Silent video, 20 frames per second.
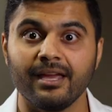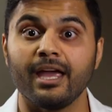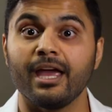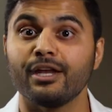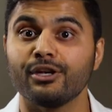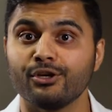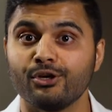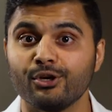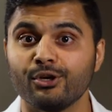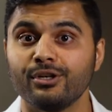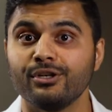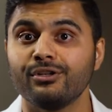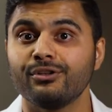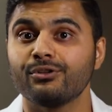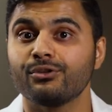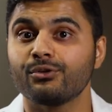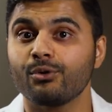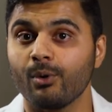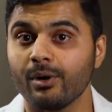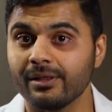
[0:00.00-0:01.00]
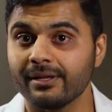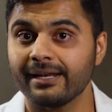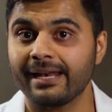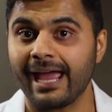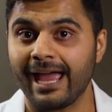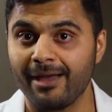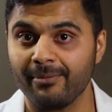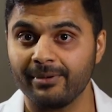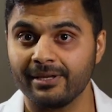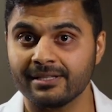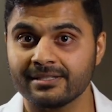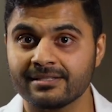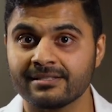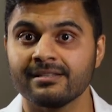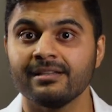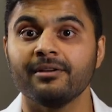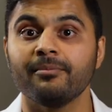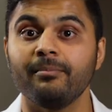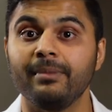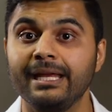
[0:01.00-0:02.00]
and good toilet habits,
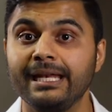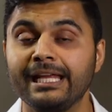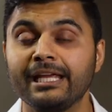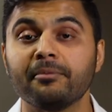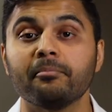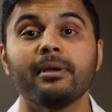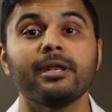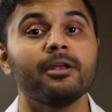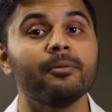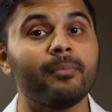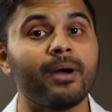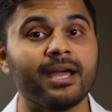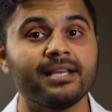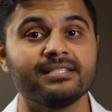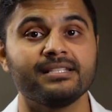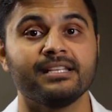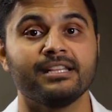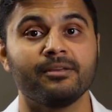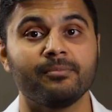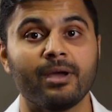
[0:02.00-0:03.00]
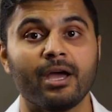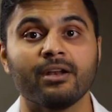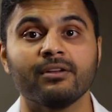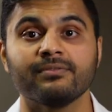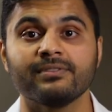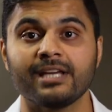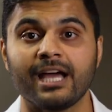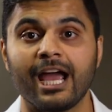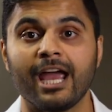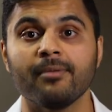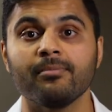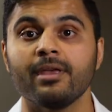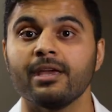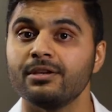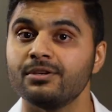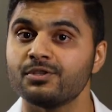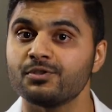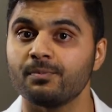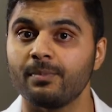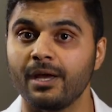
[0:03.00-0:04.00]
meaning minimizing the amount of time that
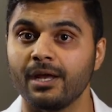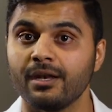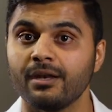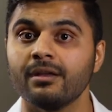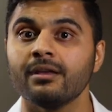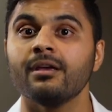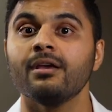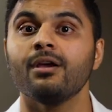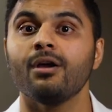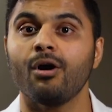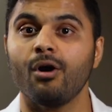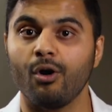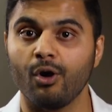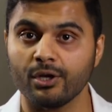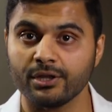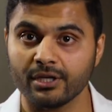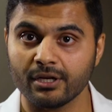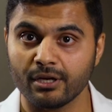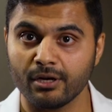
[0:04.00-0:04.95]
you spend on the